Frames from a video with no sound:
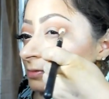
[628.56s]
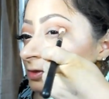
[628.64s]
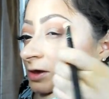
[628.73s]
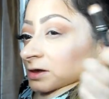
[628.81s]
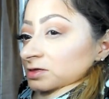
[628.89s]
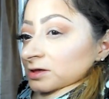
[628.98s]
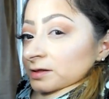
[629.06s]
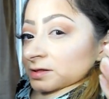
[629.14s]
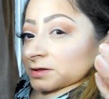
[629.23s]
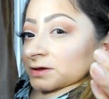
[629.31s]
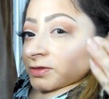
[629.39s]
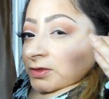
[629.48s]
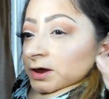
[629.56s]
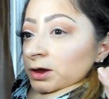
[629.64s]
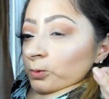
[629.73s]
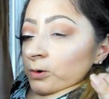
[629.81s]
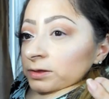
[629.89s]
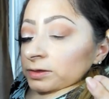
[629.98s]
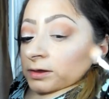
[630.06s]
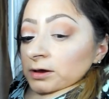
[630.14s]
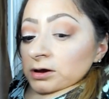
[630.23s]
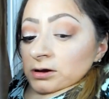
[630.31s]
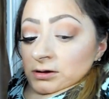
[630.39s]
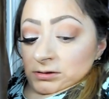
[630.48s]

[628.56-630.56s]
the intensity that I want there.